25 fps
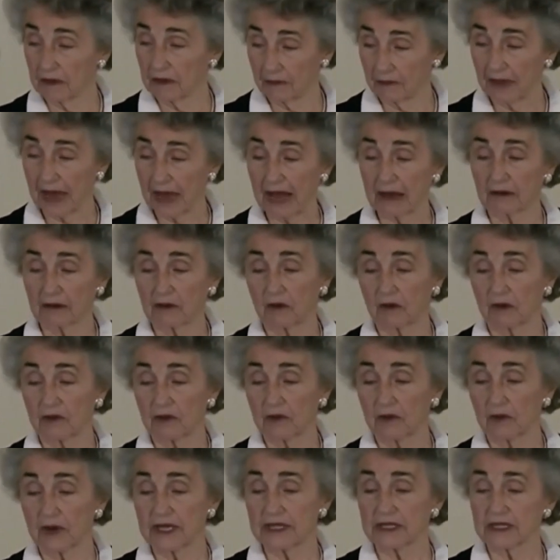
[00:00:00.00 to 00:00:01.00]
about all
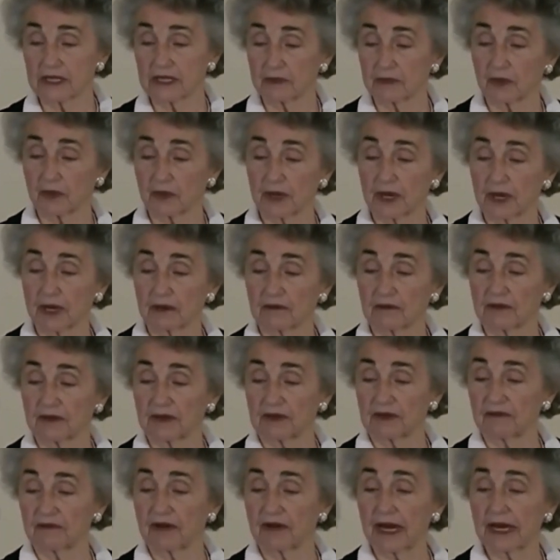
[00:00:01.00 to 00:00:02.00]
the ways that
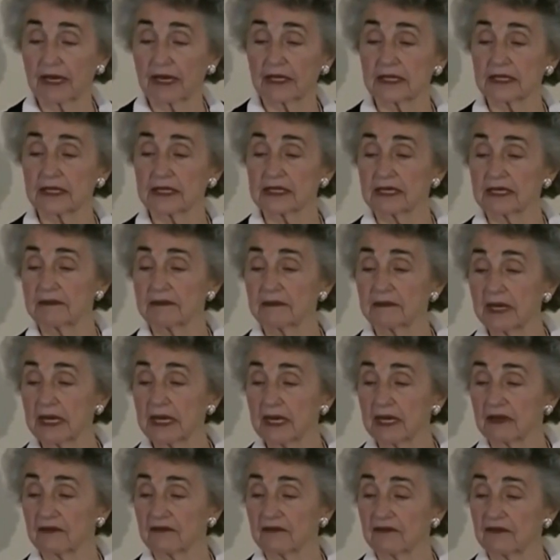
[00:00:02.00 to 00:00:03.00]
pornography and violence in
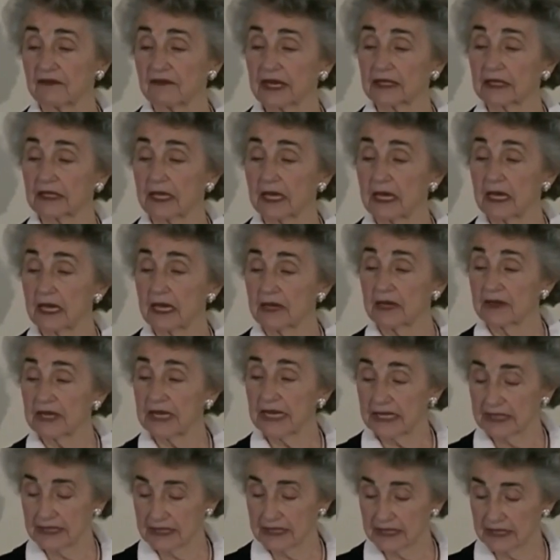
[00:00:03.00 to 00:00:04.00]
media affect the
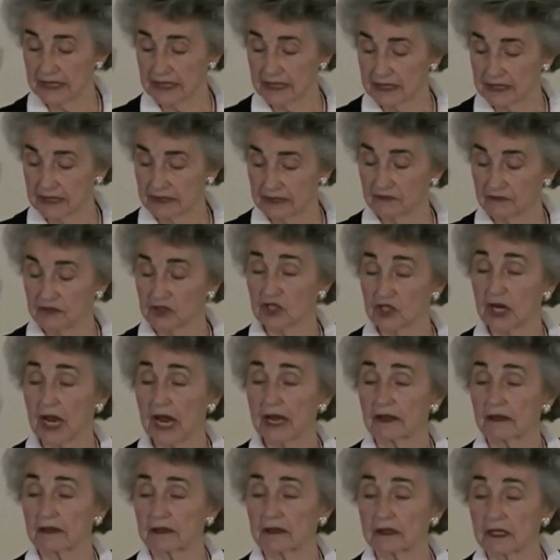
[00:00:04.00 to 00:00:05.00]
incidence of
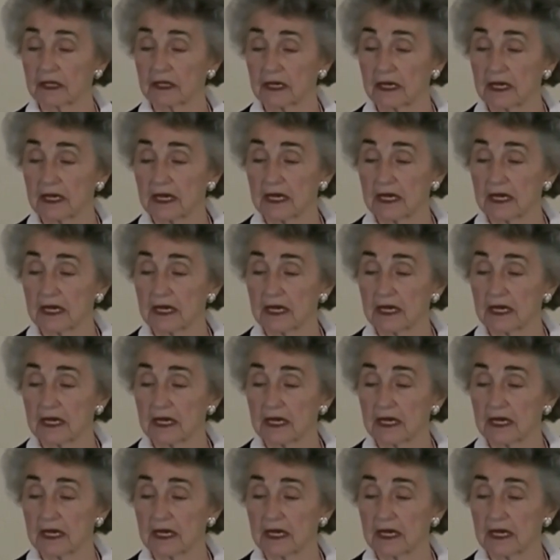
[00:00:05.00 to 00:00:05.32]
child